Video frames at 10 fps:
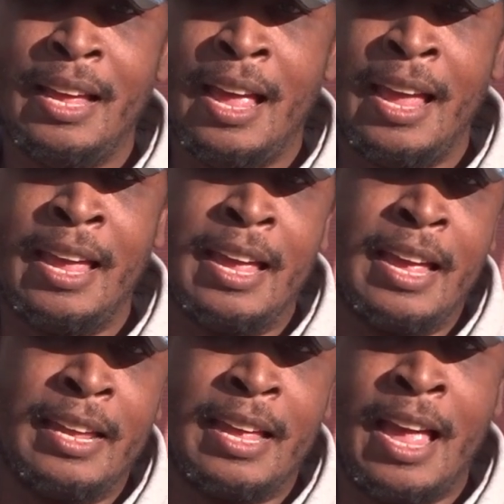
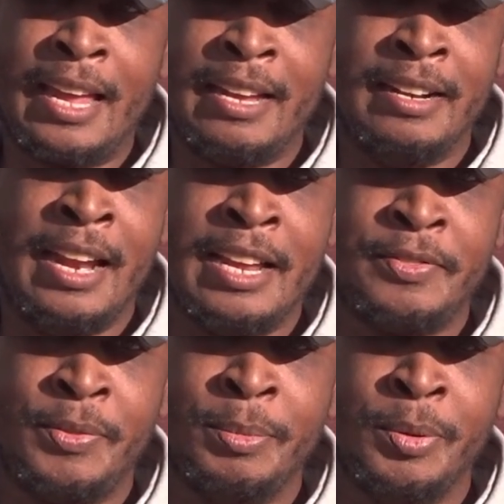I couldn't
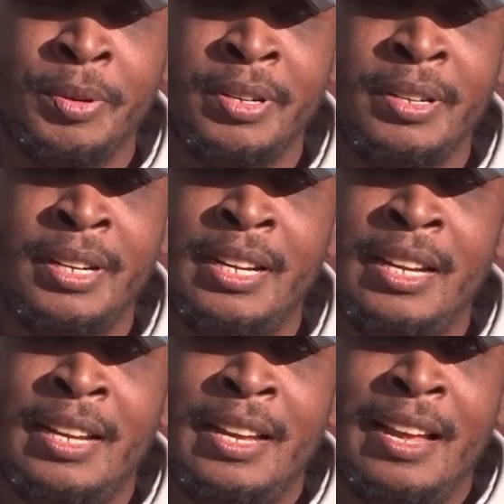ask for more,
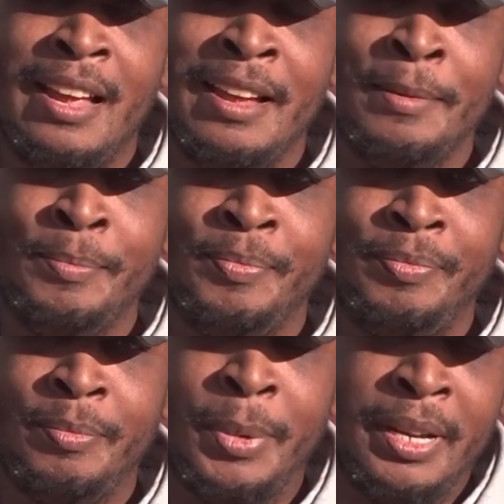
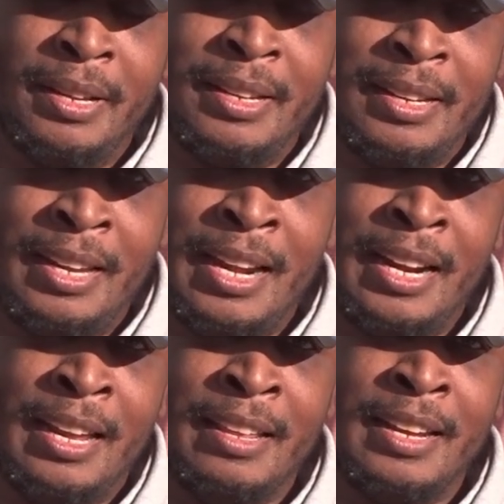but yet
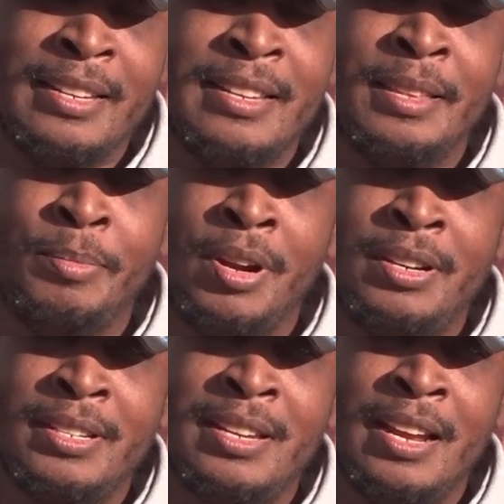again, like I said, the
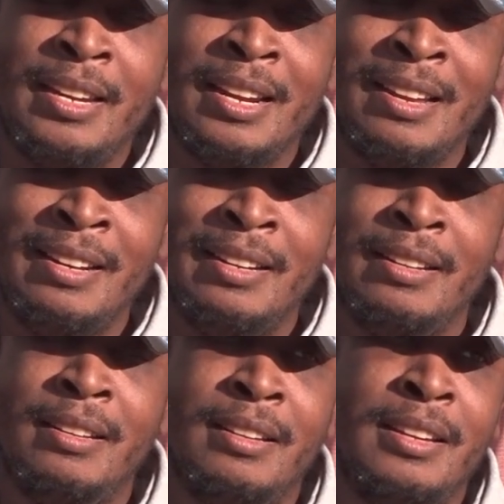project's not done.
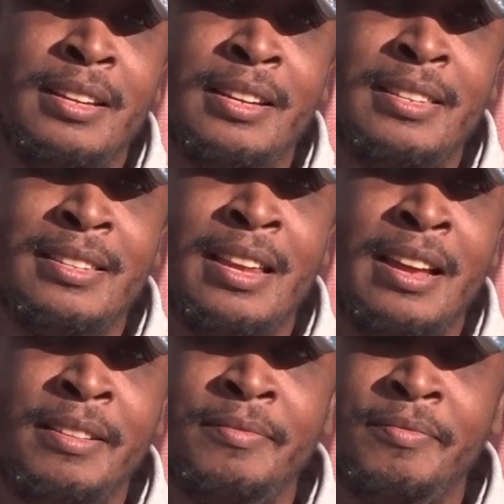It's
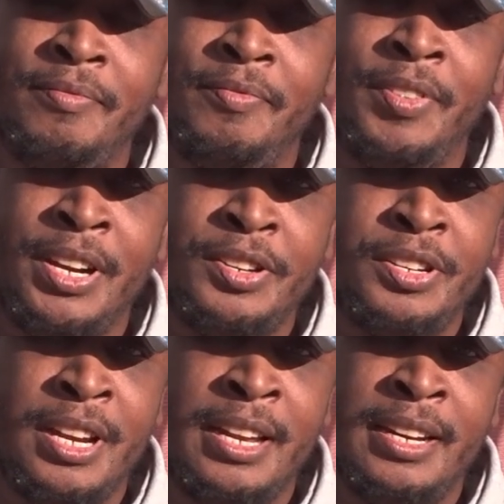not
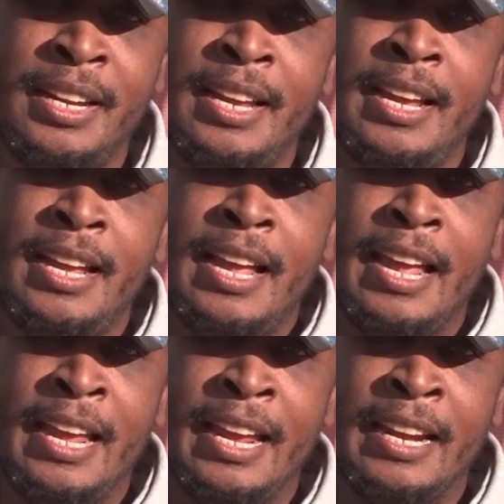finished yet,
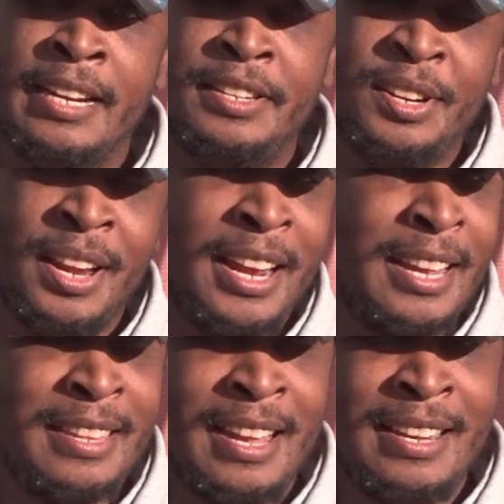and until I
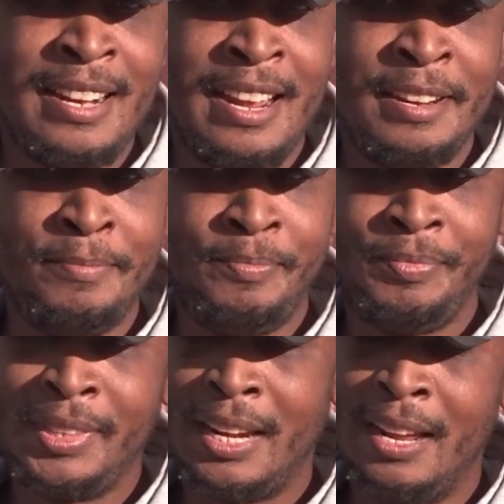get that done,
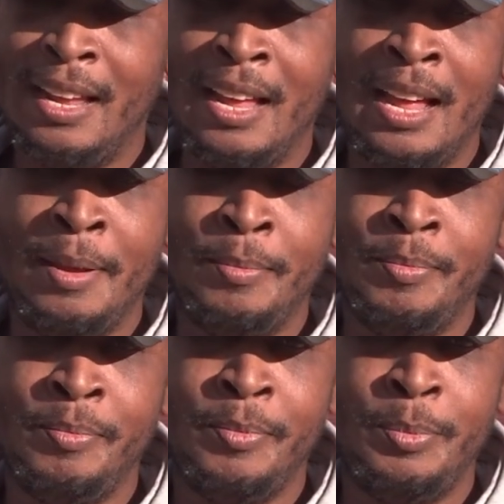
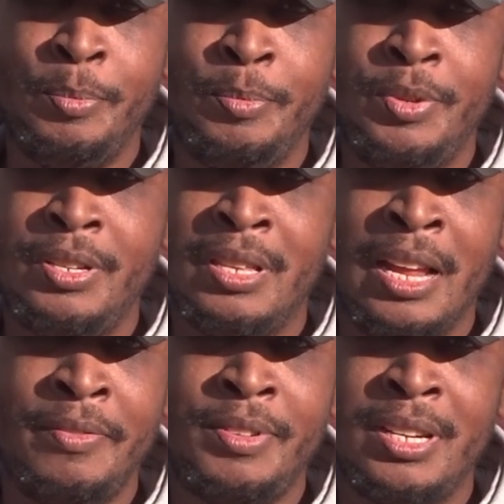I'm
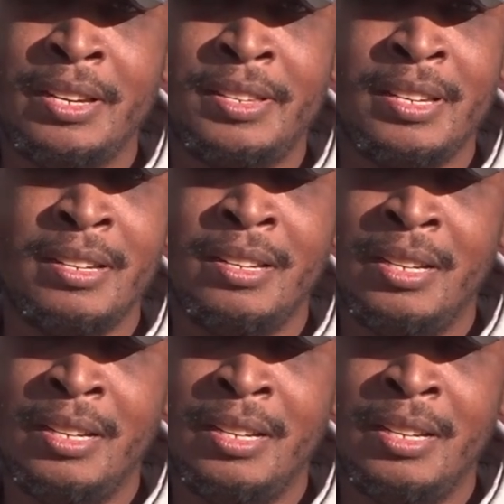left just to